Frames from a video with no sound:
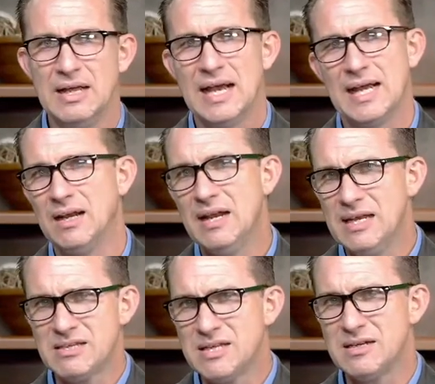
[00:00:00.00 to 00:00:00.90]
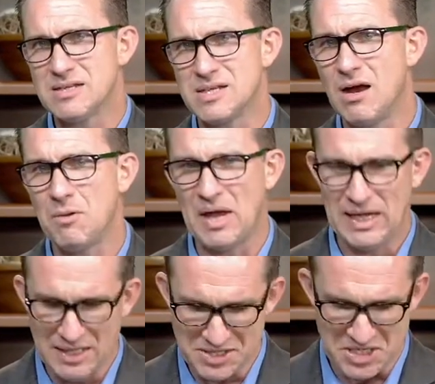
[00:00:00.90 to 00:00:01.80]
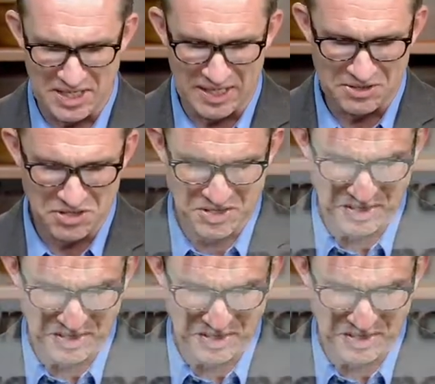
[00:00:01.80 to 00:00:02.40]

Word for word: And listen to Psalm 86,